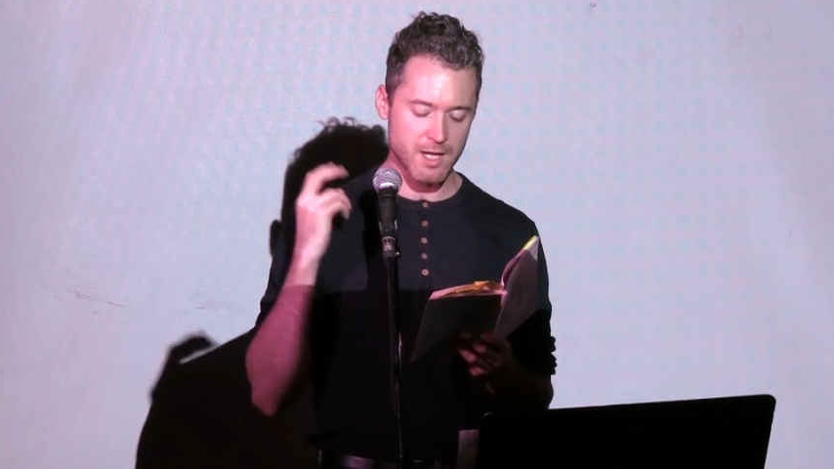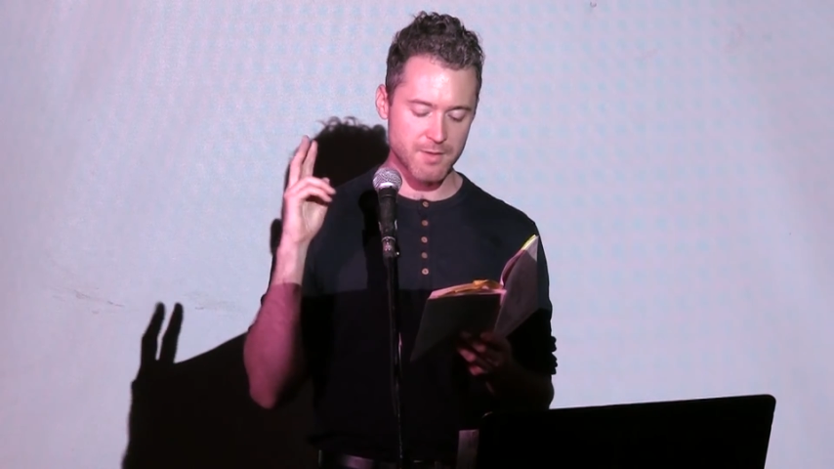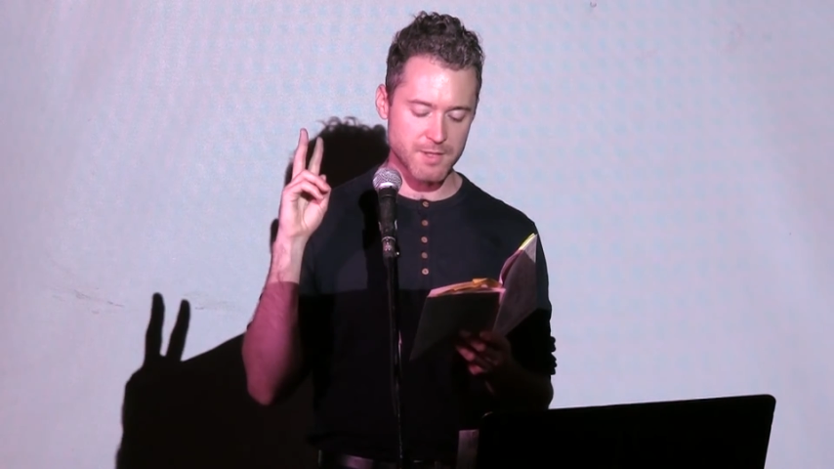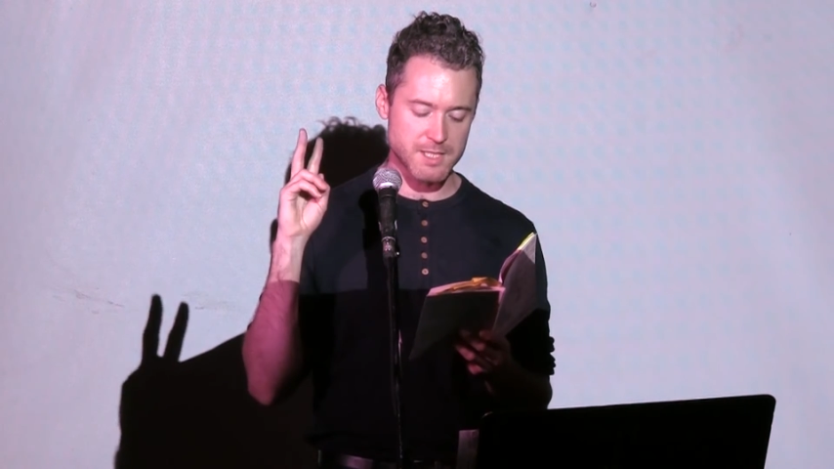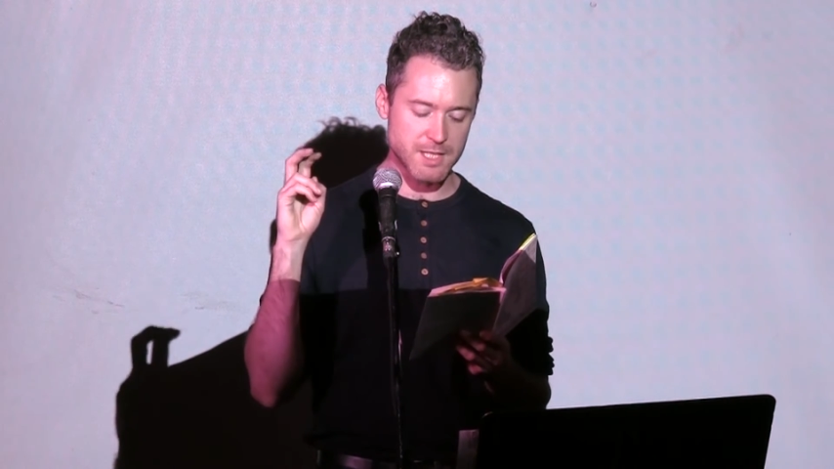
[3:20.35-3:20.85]

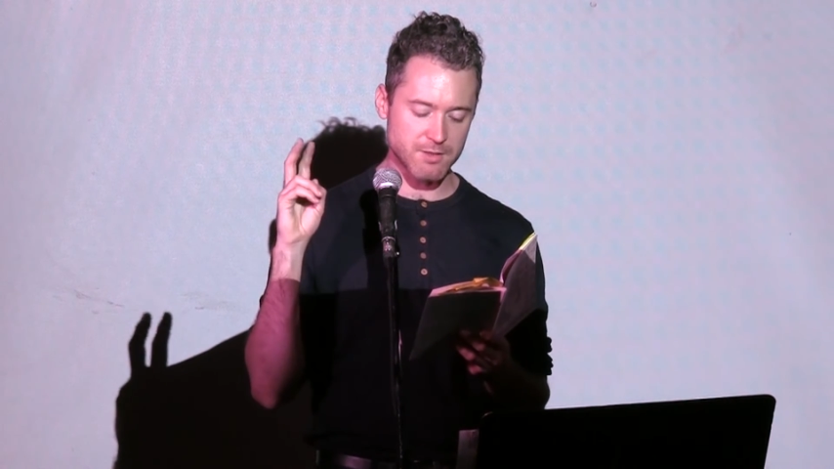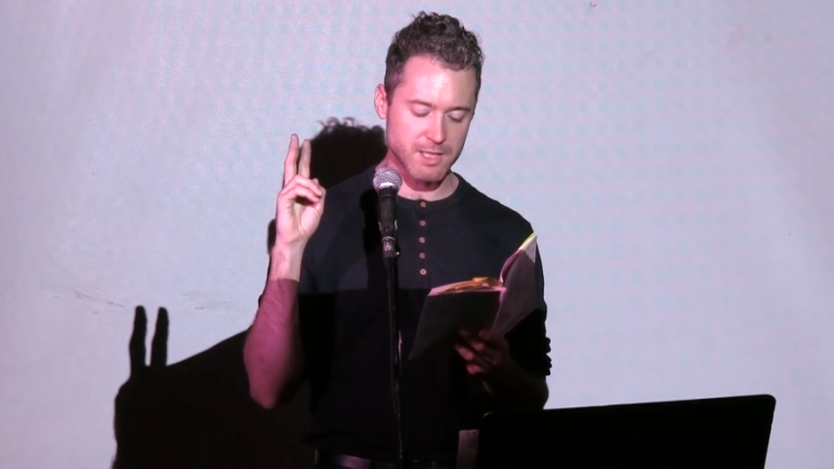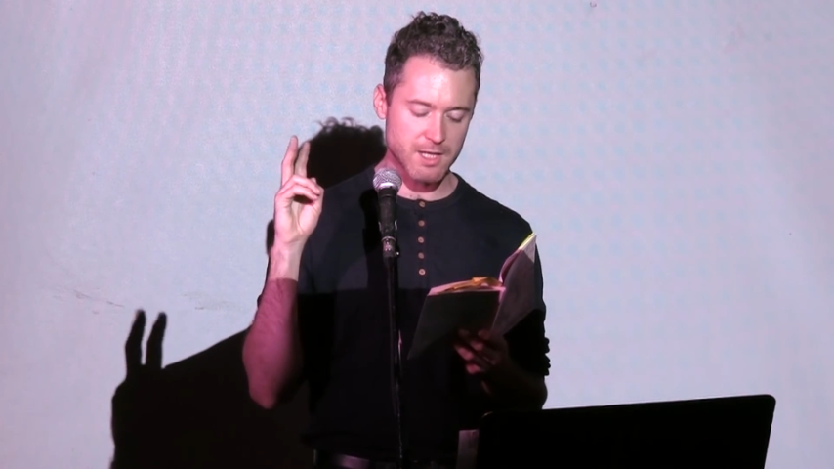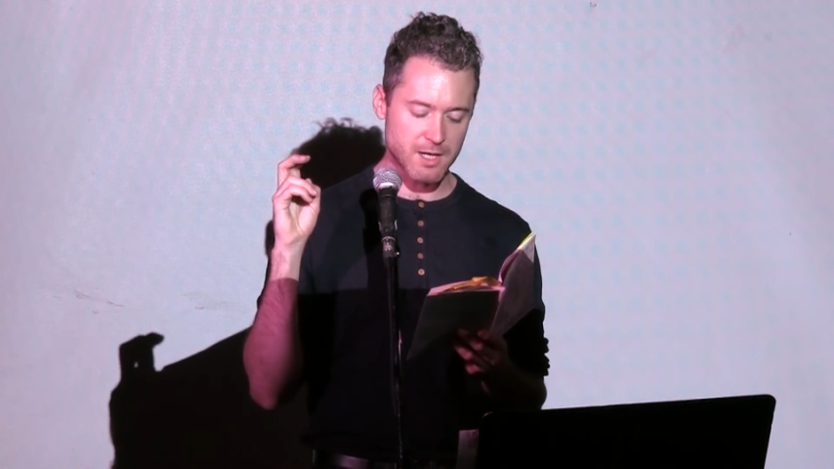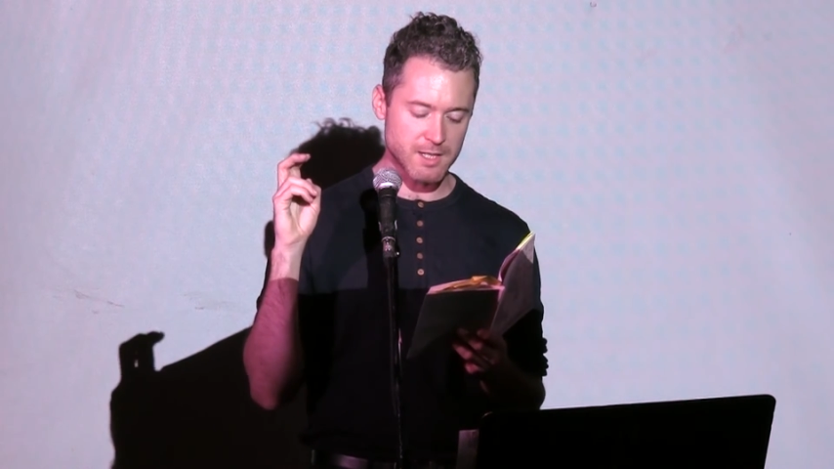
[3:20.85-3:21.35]
the secret
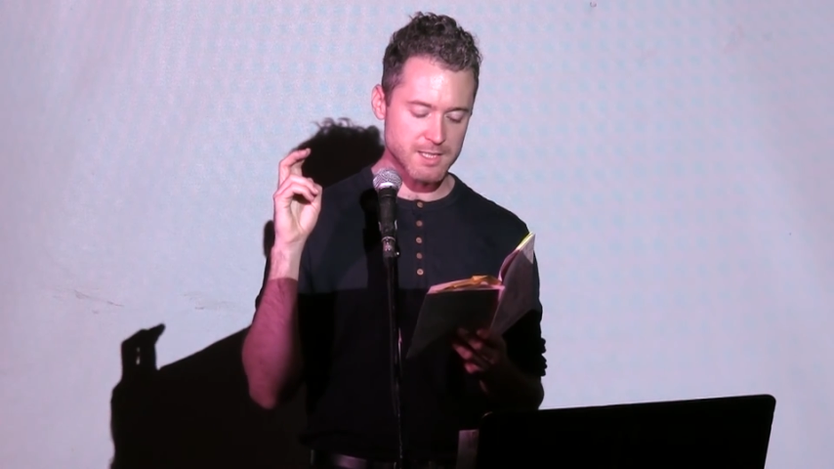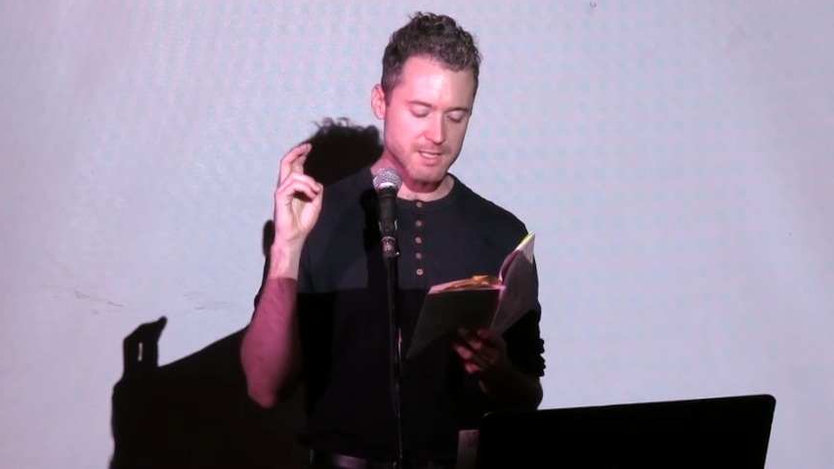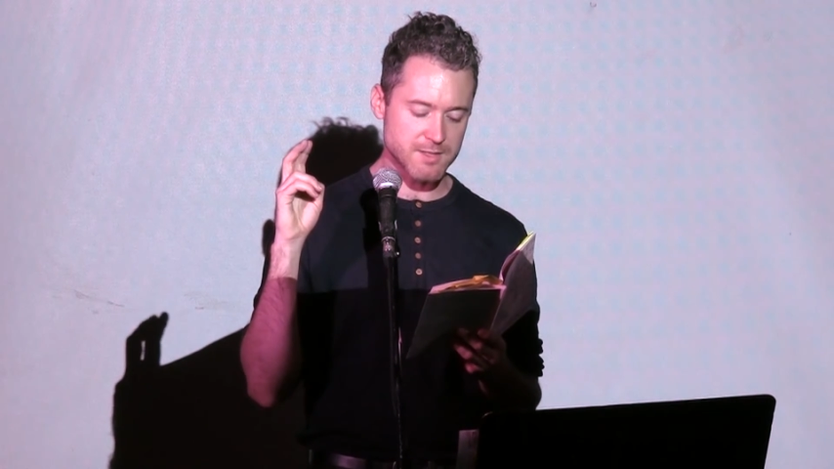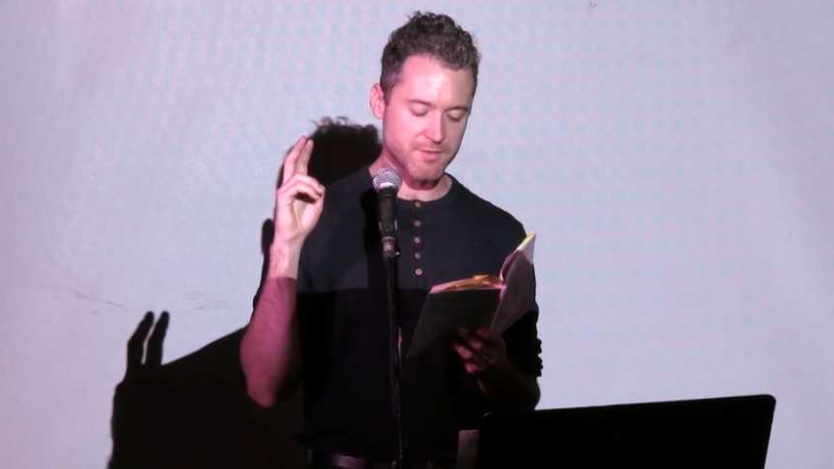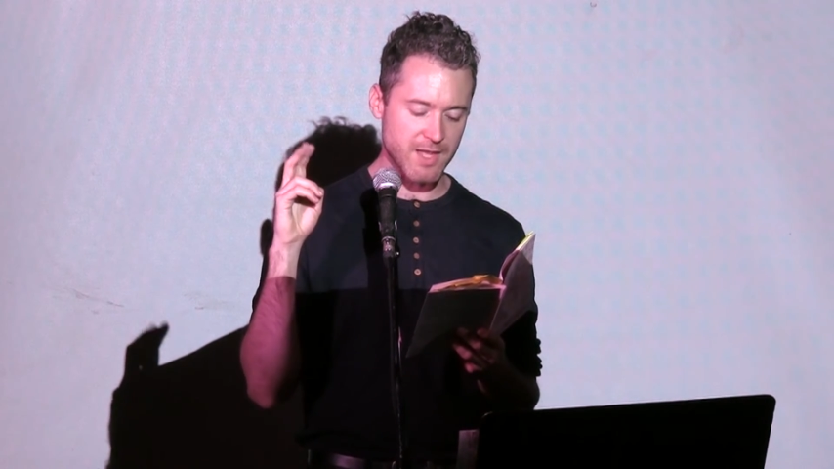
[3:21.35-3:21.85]
cause
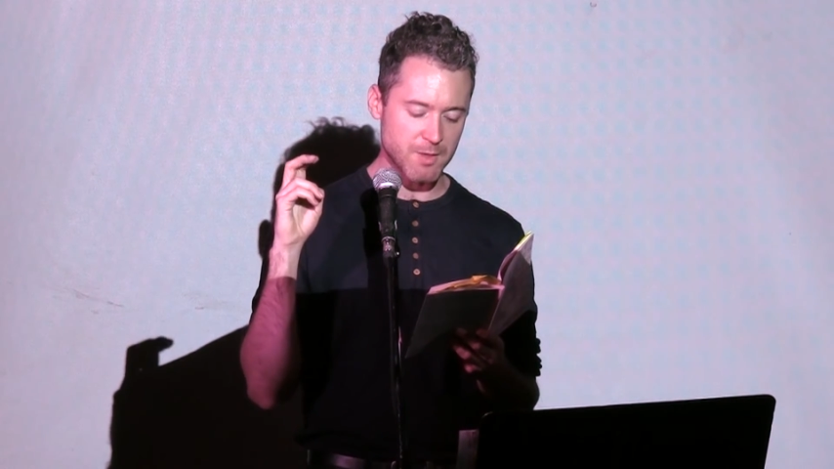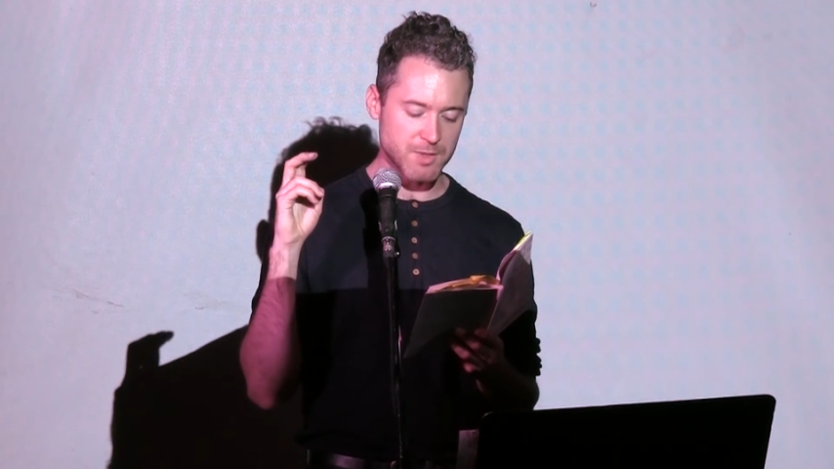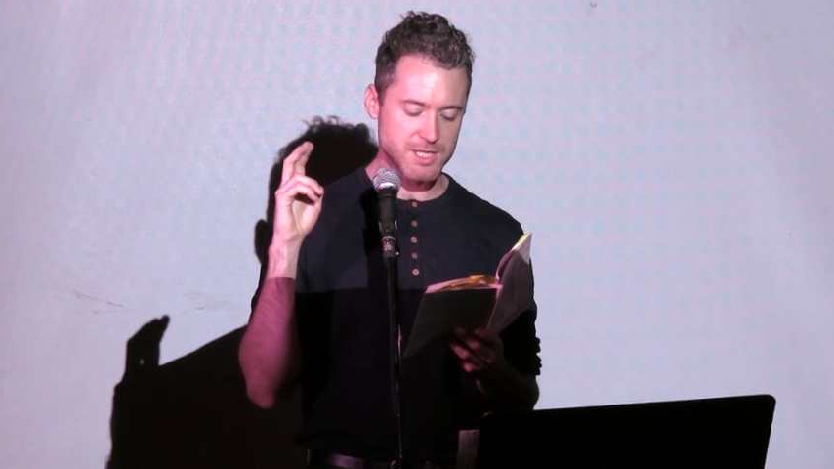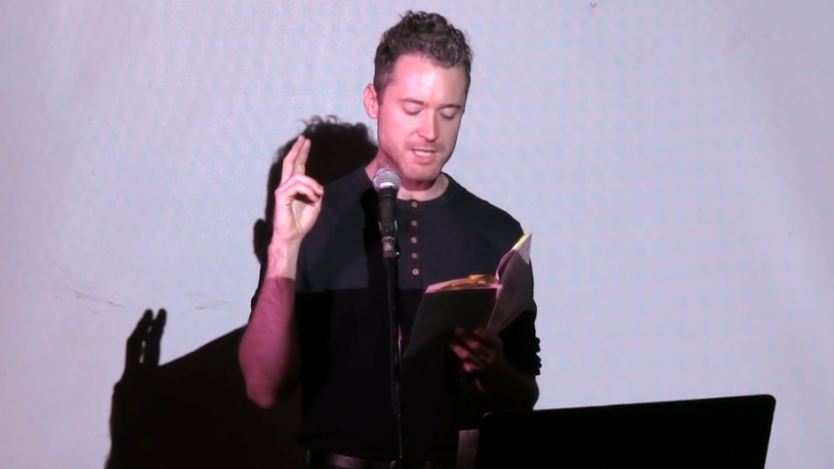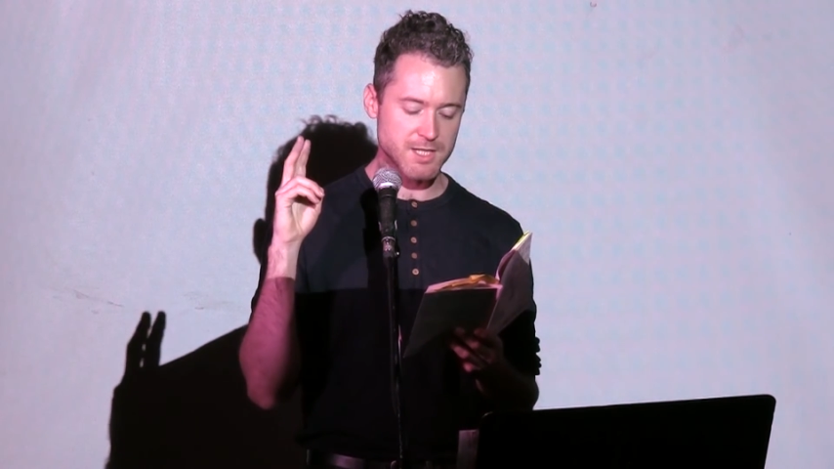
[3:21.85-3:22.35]
of that which is